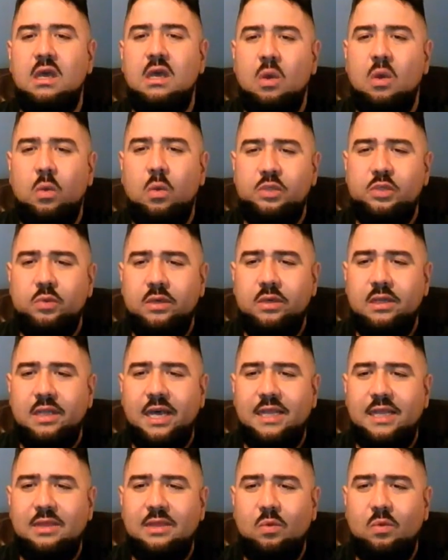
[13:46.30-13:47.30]
Which one?
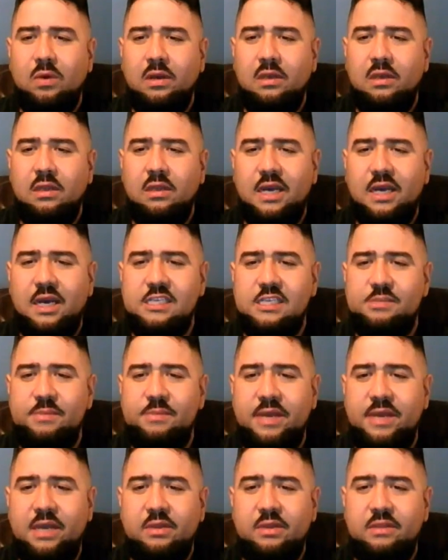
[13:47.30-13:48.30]
Like the one you guys
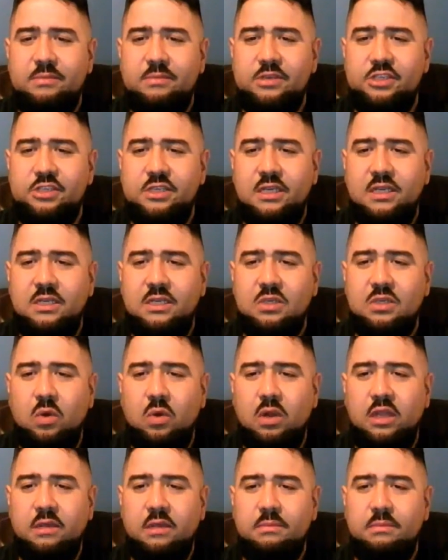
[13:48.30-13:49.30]
made with the machine
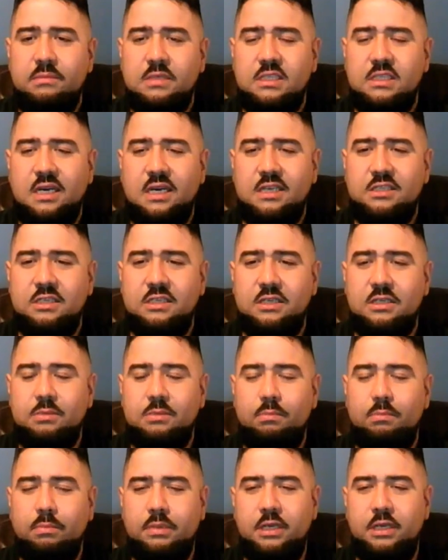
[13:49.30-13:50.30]
toilet
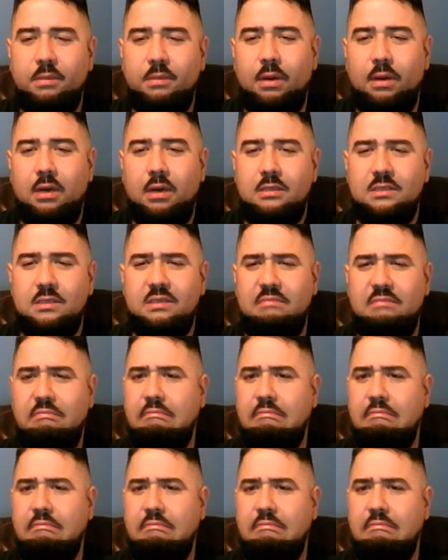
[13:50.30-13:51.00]
massaging your balls?